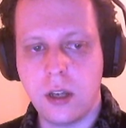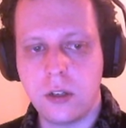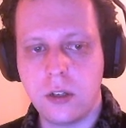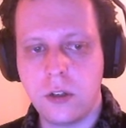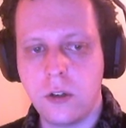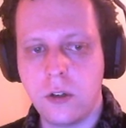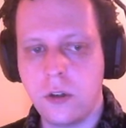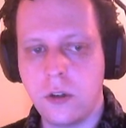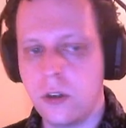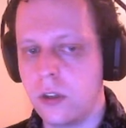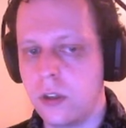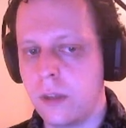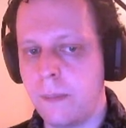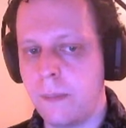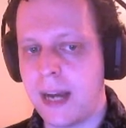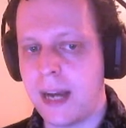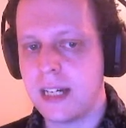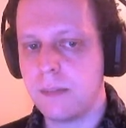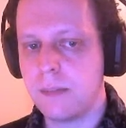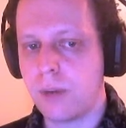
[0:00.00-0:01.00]
to the
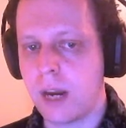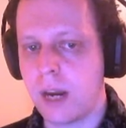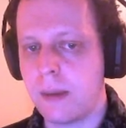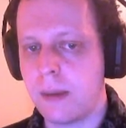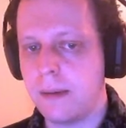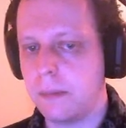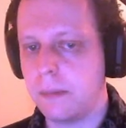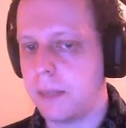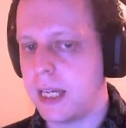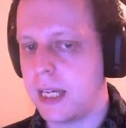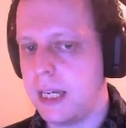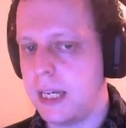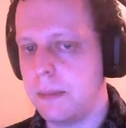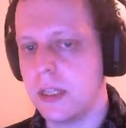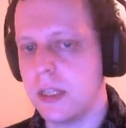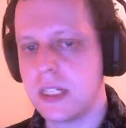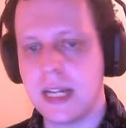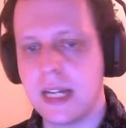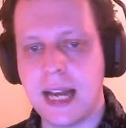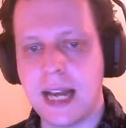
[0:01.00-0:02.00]
mighty primeval
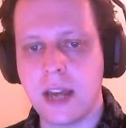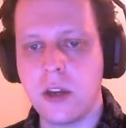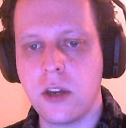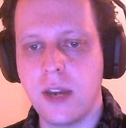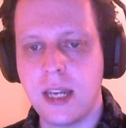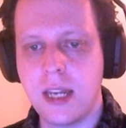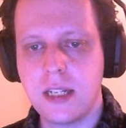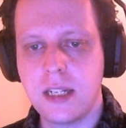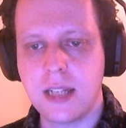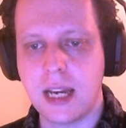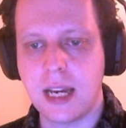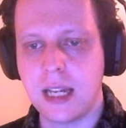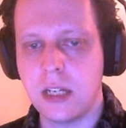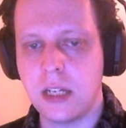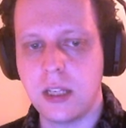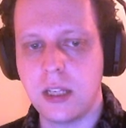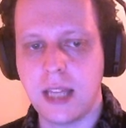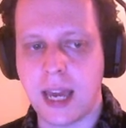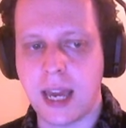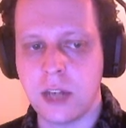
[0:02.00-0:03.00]
behemoths allow you insight
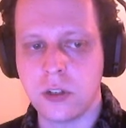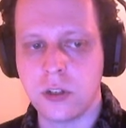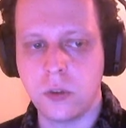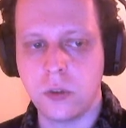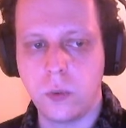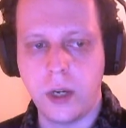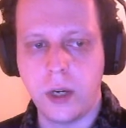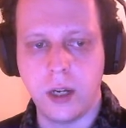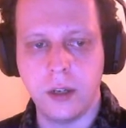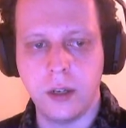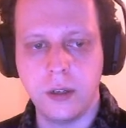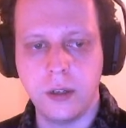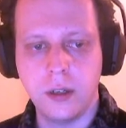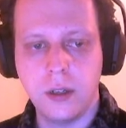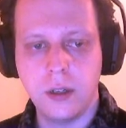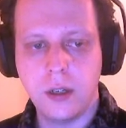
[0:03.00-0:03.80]
into the ancient world.